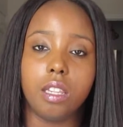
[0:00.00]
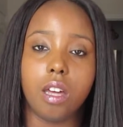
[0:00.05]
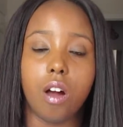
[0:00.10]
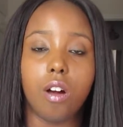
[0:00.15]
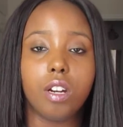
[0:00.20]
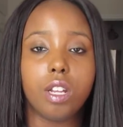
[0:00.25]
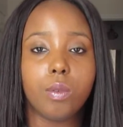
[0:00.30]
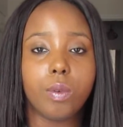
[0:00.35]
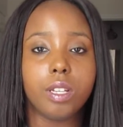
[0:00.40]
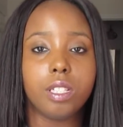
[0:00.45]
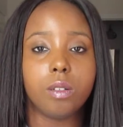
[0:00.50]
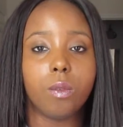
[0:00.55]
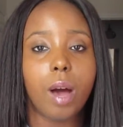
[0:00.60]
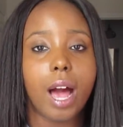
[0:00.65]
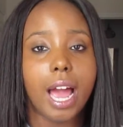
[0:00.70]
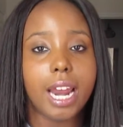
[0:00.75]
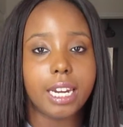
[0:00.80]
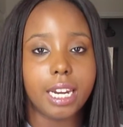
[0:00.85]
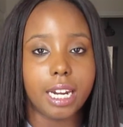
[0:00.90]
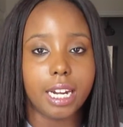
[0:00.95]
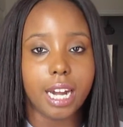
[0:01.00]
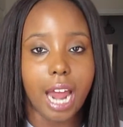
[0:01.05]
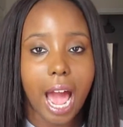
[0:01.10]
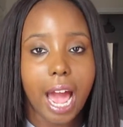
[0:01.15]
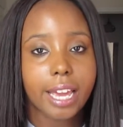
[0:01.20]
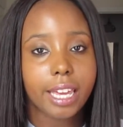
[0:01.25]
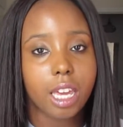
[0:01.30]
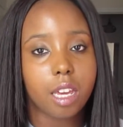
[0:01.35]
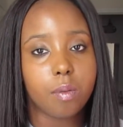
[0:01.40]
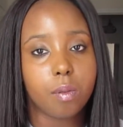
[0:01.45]
The only reason why I did
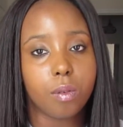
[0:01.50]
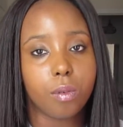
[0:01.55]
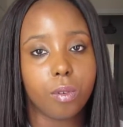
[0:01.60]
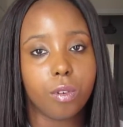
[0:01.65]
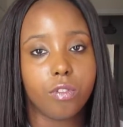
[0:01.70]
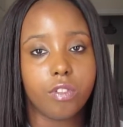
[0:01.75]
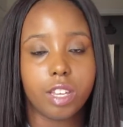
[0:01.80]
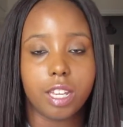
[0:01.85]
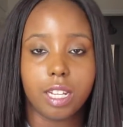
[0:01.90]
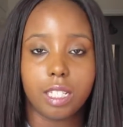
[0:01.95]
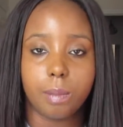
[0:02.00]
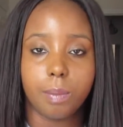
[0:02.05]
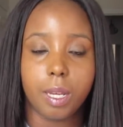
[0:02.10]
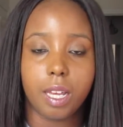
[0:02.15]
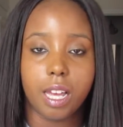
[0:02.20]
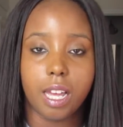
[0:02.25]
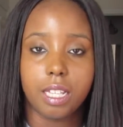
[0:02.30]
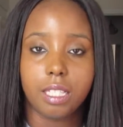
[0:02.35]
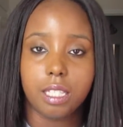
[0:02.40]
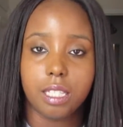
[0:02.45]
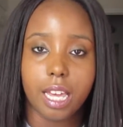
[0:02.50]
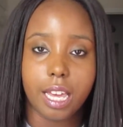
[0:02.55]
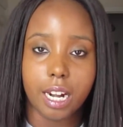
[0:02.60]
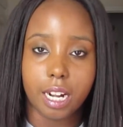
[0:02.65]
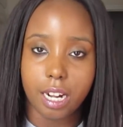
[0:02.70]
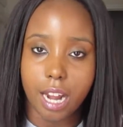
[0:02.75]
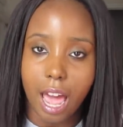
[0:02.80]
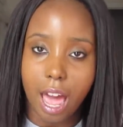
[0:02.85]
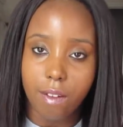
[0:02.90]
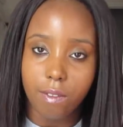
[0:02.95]
not get Peruvian is because they
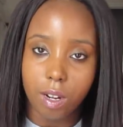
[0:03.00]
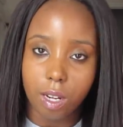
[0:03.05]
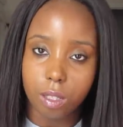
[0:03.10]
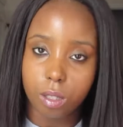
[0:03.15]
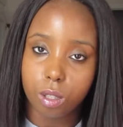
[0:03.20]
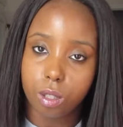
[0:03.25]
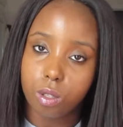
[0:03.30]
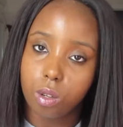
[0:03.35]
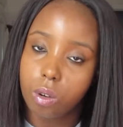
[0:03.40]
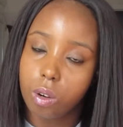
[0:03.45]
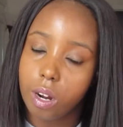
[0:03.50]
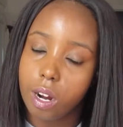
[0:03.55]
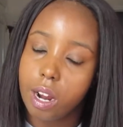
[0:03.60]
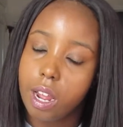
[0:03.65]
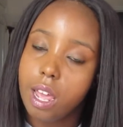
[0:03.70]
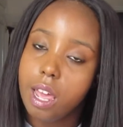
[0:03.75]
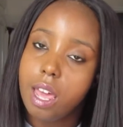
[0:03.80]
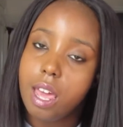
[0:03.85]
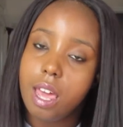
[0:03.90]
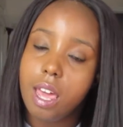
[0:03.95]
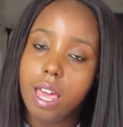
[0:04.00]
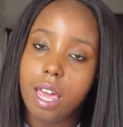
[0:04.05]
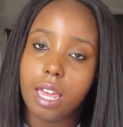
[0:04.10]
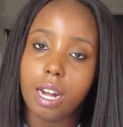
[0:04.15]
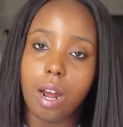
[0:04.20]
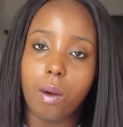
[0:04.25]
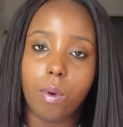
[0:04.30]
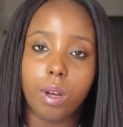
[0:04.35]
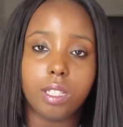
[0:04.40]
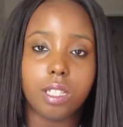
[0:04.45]
didn't have it in store,
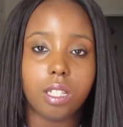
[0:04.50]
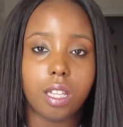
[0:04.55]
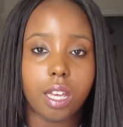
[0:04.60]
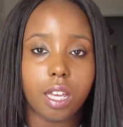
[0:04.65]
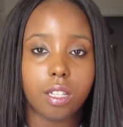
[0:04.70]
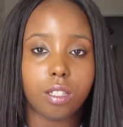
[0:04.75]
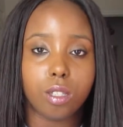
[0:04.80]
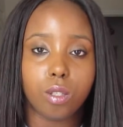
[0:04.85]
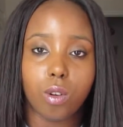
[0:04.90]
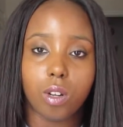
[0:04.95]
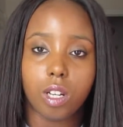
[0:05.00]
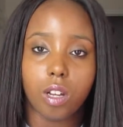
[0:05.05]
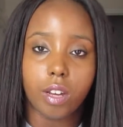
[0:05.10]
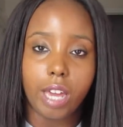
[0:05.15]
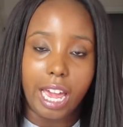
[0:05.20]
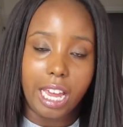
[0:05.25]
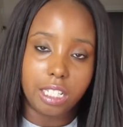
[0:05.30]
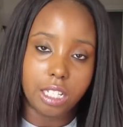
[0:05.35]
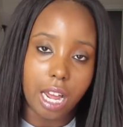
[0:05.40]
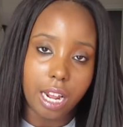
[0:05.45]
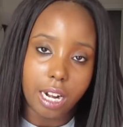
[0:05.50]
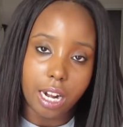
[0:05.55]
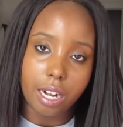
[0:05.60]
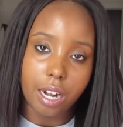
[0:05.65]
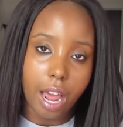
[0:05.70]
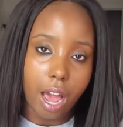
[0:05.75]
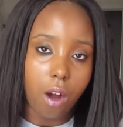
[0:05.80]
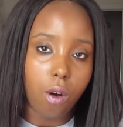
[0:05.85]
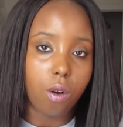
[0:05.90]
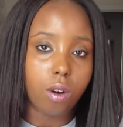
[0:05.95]
and I went to the in-store location. I did
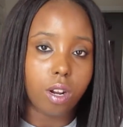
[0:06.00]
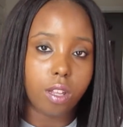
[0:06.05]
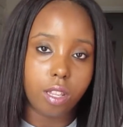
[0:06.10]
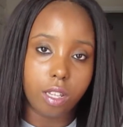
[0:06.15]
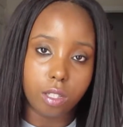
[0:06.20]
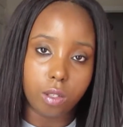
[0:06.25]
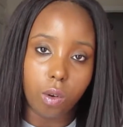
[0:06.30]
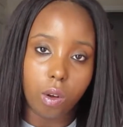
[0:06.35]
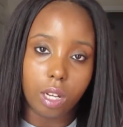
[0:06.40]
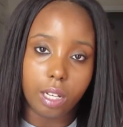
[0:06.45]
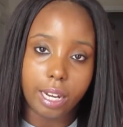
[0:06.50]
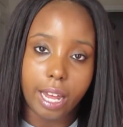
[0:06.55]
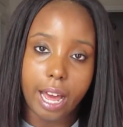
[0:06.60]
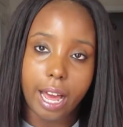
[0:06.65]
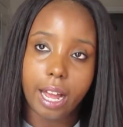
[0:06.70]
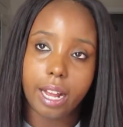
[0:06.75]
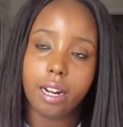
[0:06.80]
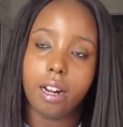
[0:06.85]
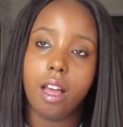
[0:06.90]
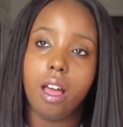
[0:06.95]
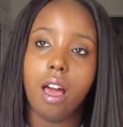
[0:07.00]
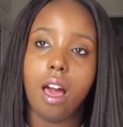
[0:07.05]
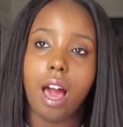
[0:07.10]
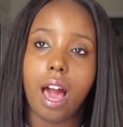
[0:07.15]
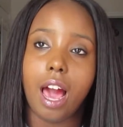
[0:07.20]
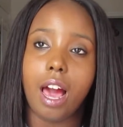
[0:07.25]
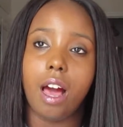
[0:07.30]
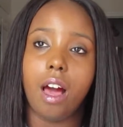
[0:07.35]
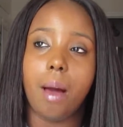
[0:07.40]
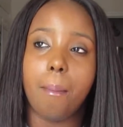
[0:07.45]
not order this online.
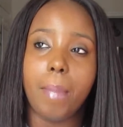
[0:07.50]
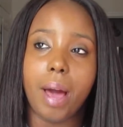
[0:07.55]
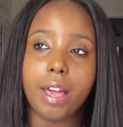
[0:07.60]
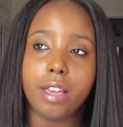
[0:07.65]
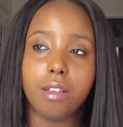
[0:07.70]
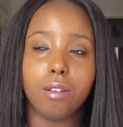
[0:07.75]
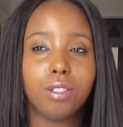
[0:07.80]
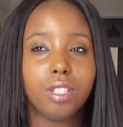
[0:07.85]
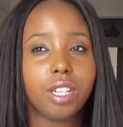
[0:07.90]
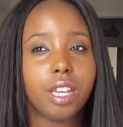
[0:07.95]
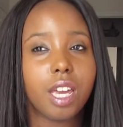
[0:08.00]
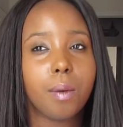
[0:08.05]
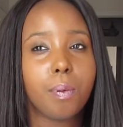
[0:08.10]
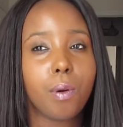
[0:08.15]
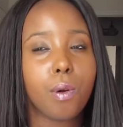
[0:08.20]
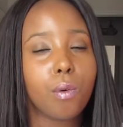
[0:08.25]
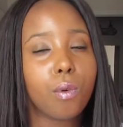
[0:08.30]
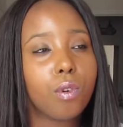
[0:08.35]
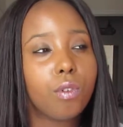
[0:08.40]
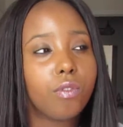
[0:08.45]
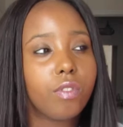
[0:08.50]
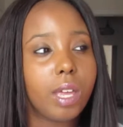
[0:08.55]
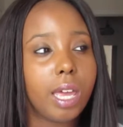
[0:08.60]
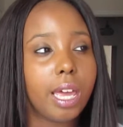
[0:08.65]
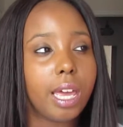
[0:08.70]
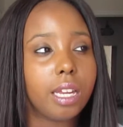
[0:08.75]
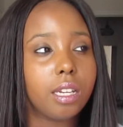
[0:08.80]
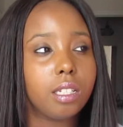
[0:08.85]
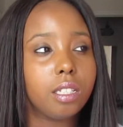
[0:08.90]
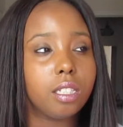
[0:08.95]
I usually get
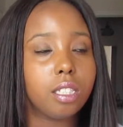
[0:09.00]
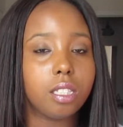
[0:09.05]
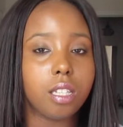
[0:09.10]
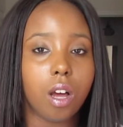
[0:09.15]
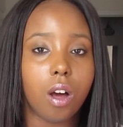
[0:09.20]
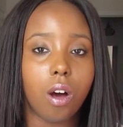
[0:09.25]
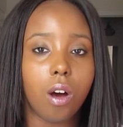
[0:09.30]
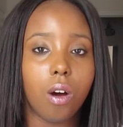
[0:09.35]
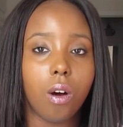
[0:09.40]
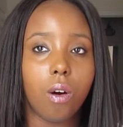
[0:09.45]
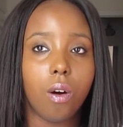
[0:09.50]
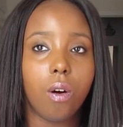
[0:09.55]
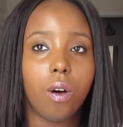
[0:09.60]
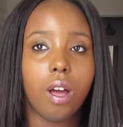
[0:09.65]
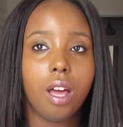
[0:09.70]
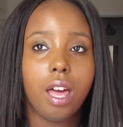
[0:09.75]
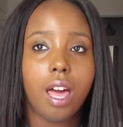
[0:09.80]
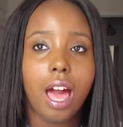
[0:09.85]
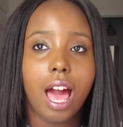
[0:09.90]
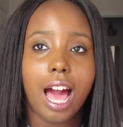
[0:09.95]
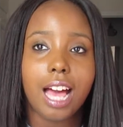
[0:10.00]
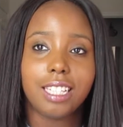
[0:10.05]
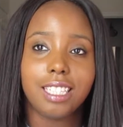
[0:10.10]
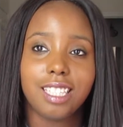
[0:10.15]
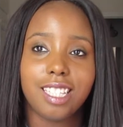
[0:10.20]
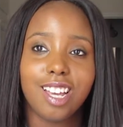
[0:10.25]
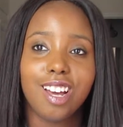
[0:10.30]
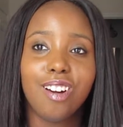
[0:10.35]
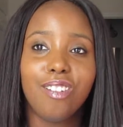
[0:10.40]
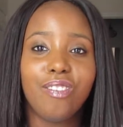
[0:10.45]
Peruvian, so I
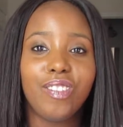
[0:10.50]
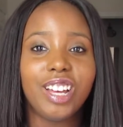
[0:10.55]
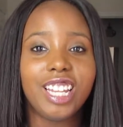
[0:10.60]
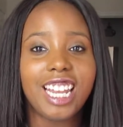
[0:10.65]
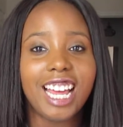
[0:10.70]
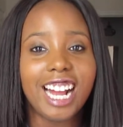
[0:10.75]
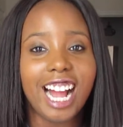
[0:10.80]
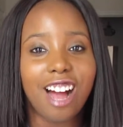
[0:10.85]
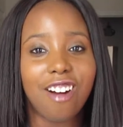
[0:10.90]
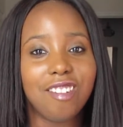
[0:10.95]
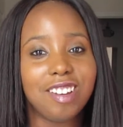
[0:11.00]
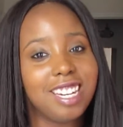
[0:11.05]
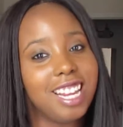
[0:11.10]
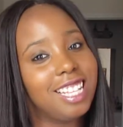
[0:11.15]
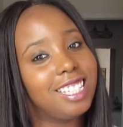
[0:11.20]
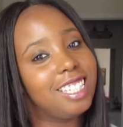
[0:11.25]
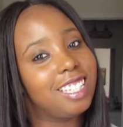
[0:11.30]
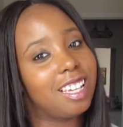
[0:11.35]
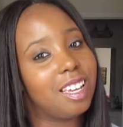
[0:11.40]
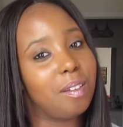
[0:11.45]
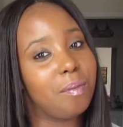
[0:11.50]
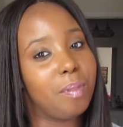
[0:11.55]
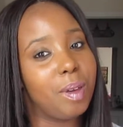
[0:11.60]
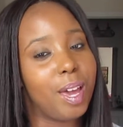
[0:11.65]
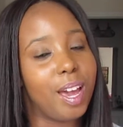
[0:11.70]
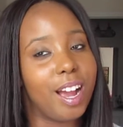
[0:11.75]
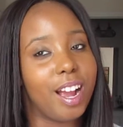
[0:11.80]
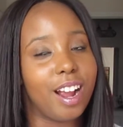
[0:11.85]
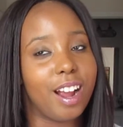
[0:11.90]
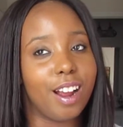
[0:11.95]
still feel like I would need to
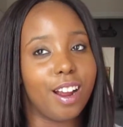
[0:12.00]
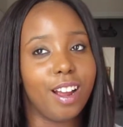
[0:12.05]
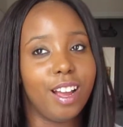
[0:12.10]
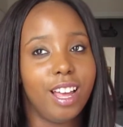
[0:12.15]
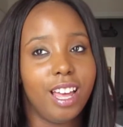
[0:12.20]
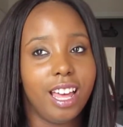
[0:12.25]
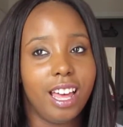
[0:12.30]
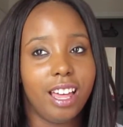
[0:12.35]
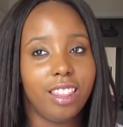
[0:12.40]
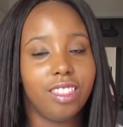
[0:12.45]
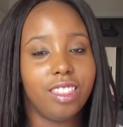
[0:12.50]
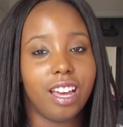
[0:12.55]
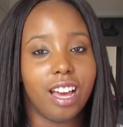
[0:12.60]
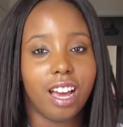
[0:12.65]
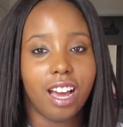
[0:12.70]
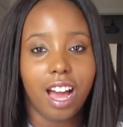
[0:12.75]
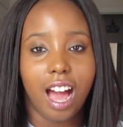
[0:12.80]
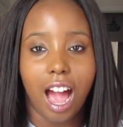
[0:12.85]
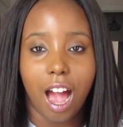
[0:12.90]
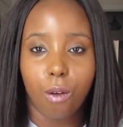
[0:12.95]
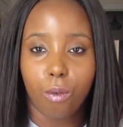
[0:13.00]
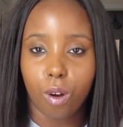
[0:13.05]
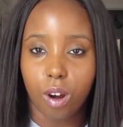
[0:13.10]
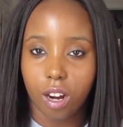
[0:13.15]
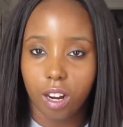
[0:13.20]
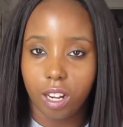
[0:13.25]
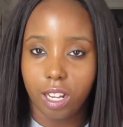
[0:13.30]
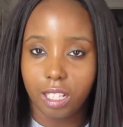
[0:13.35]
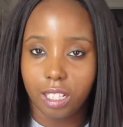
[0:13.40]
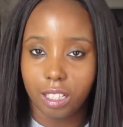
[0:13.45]
compare the
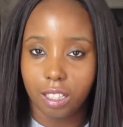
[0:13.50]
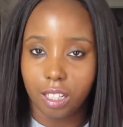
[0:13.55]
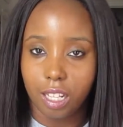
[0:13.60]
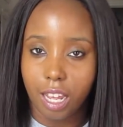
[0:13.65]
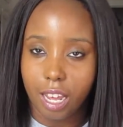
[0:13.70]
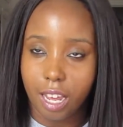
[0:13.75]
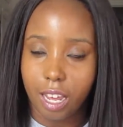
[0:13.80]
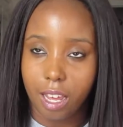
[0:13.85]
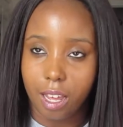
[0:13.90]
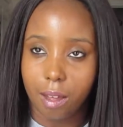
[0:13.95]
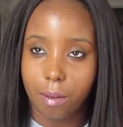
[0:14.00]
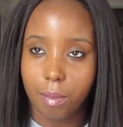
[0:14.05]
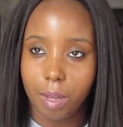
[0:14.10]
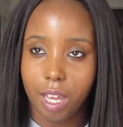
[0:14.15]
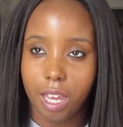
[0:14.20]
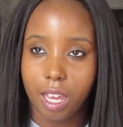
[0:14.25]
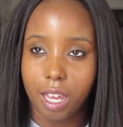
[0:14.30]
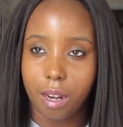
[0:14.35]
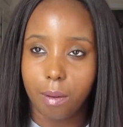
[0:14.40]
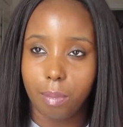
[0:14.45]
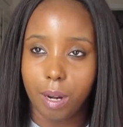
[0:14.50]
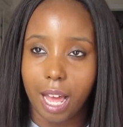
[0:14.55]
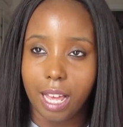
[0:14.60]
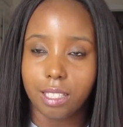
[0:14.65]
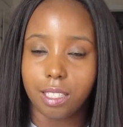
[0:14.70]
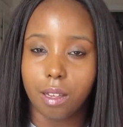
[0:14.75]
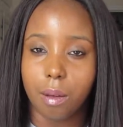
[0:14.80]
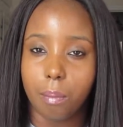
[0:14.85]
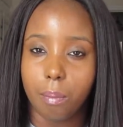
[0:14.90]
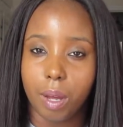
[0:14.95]
IWear Glam and
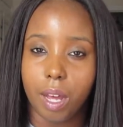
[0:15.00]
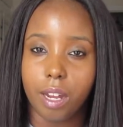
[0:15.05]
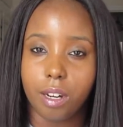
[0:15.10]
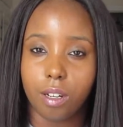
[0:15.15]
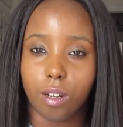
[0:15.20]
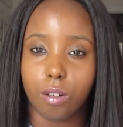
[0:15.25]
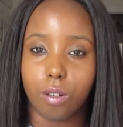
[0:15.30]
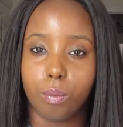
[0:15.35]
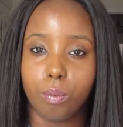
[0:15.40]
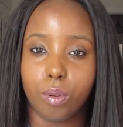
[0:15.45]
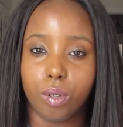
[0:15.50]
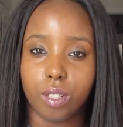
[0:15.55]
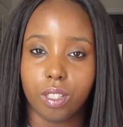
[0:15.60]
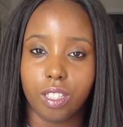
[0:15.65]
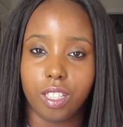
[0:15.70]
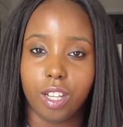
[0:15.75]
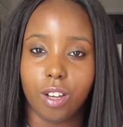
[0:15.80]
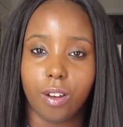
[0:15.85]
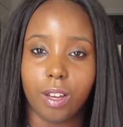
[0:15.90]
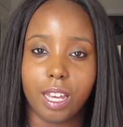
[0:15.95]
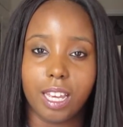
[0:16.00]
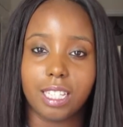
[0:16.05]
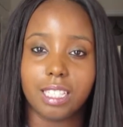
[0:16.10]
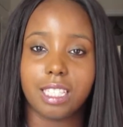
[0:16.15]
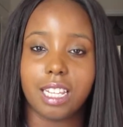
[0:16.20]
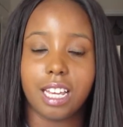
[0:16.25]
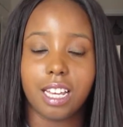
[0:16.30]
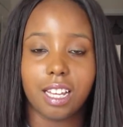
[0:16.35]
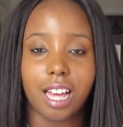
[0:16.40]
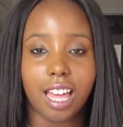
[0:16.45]
Blossom bundle Brazilian.
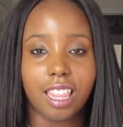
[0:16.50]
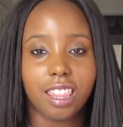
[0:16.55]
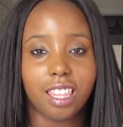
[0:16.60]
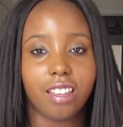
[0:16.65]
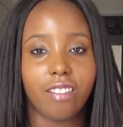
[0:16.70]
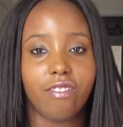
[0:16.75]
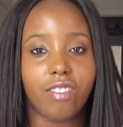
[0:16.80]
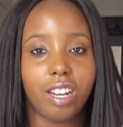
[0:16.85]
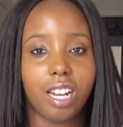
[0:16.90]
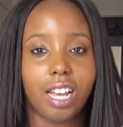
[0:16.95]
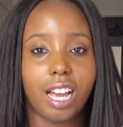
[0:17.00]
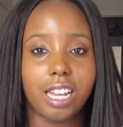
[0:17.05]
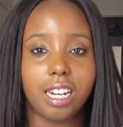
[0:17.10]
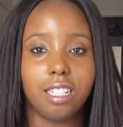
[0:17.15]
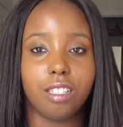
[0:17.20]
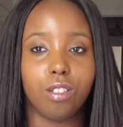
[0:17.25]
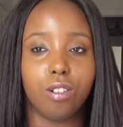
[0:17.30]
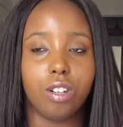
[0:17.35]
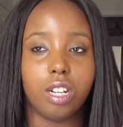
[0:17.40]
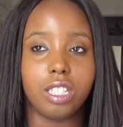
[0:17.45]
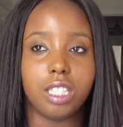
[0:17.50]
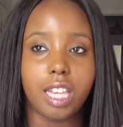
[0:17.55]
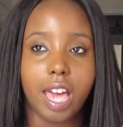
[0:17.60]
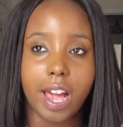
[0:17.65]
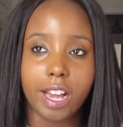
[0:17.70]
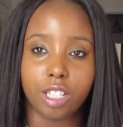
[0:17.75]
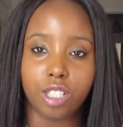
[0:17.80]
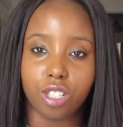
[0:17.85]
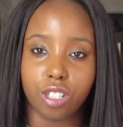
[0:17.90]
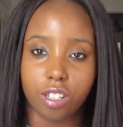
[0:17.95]
It's like I feel like I need to do the
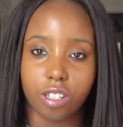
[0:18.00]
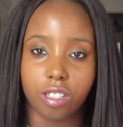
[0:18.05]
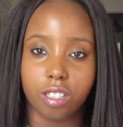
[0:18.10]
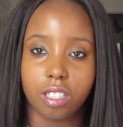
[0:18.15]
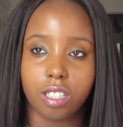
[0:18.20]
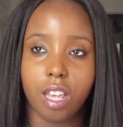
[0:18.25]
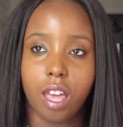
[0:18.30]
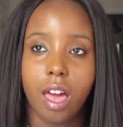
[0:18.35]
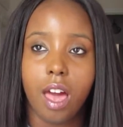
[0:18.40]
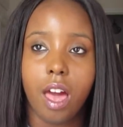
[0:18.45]
textures.